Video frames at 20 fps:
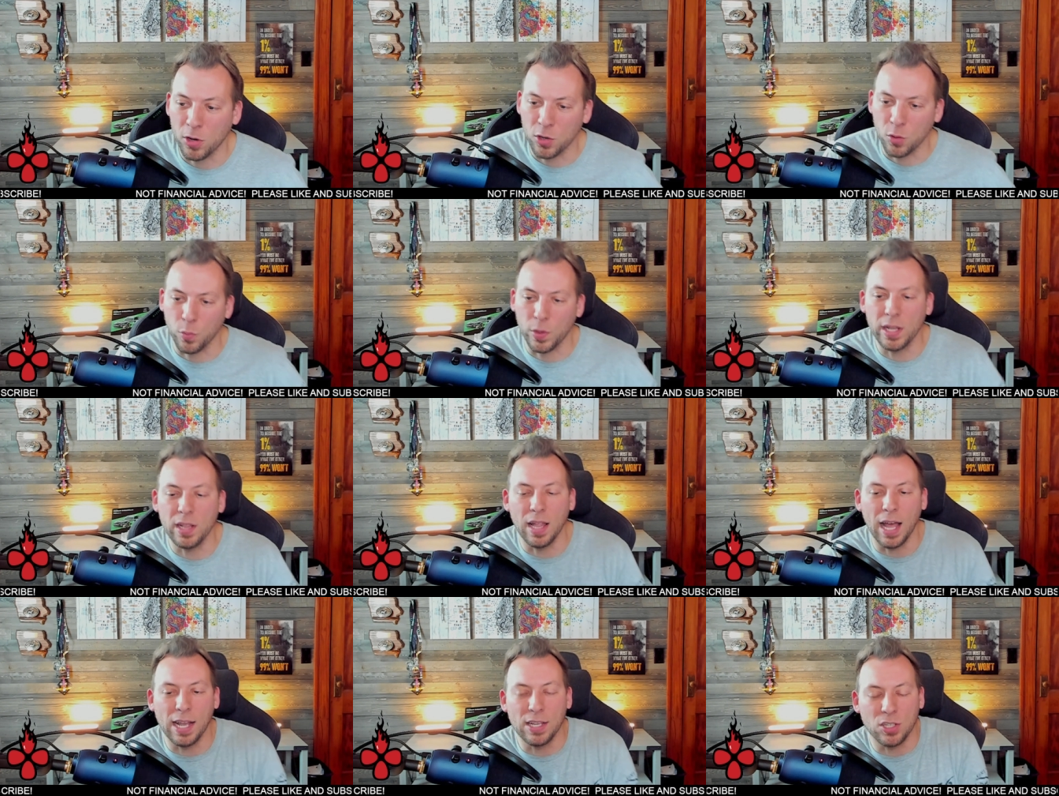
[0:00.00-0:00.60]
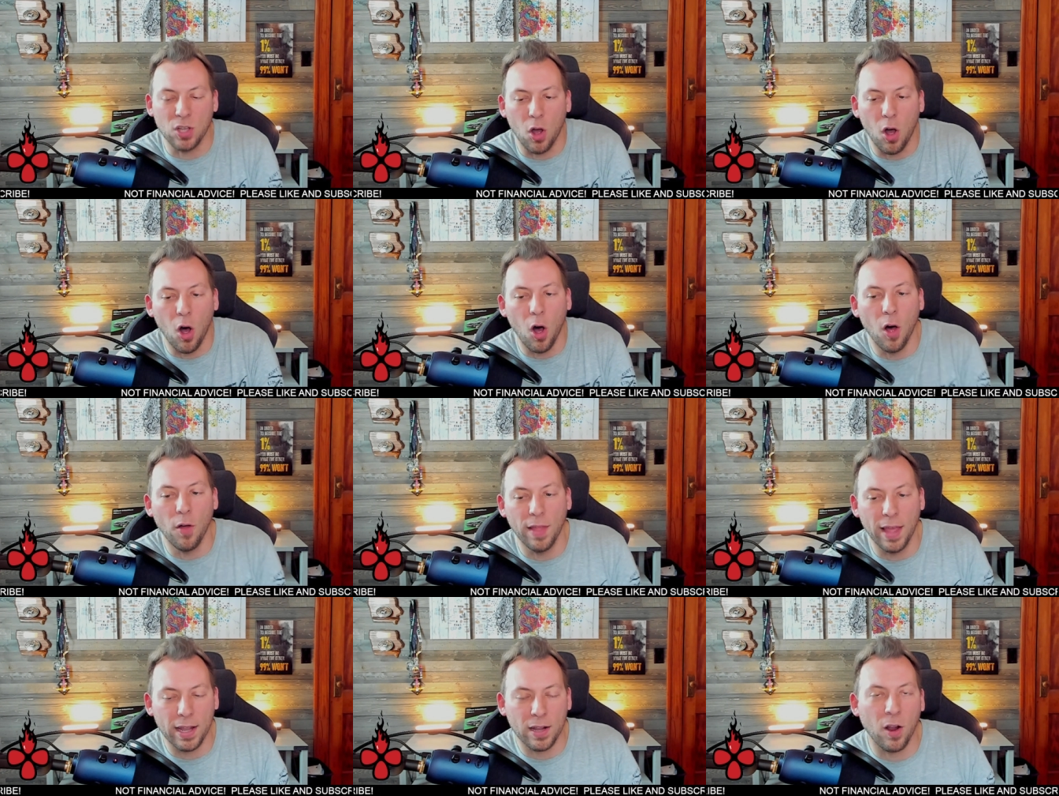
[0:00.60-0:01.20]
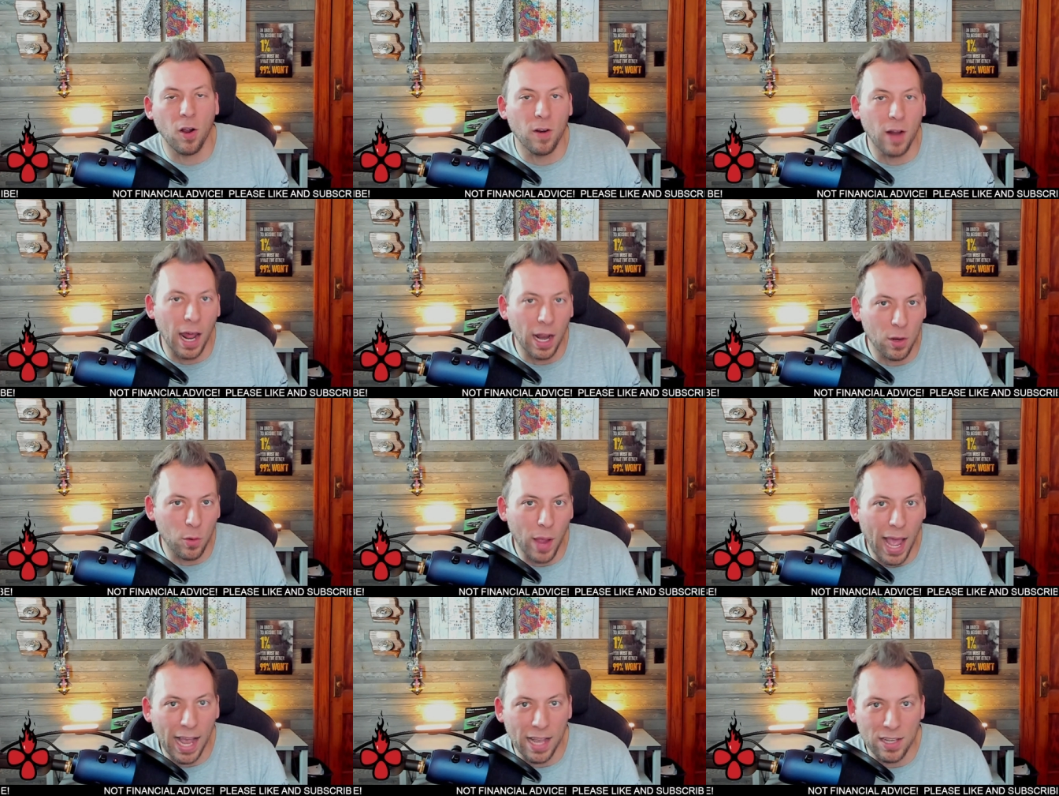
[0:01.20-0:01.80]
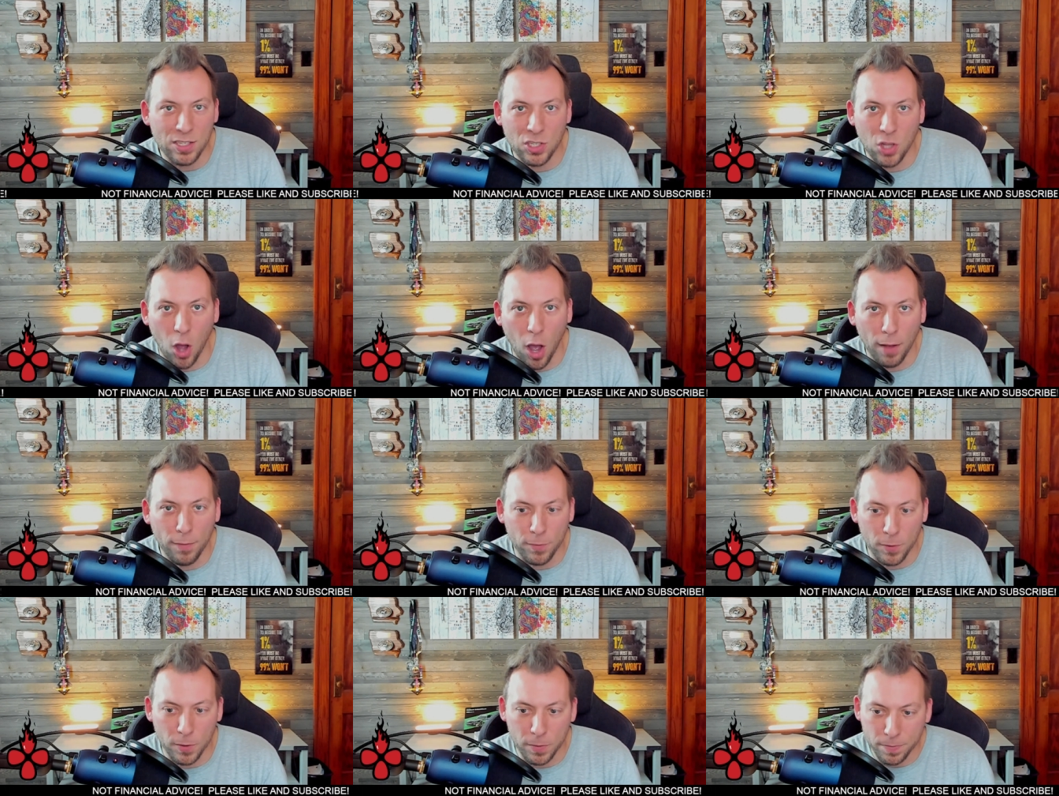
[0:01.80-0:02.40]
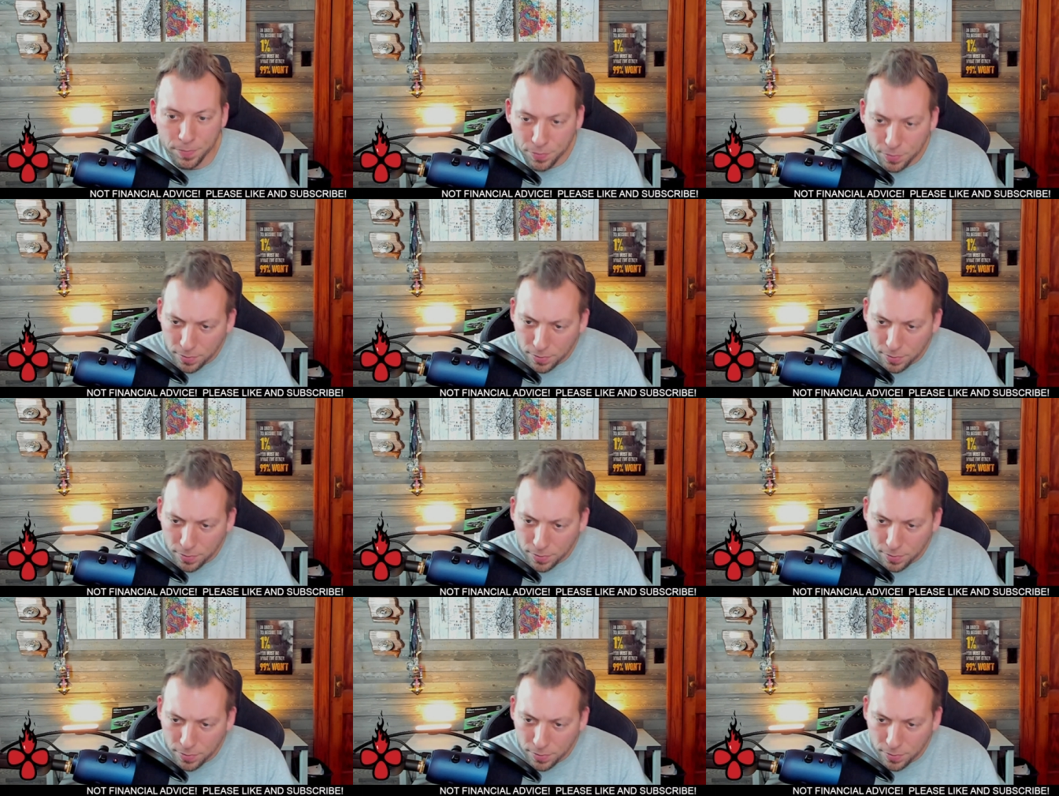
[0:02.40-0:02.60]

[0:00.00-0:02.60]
going to realize all that Cardano has to offer.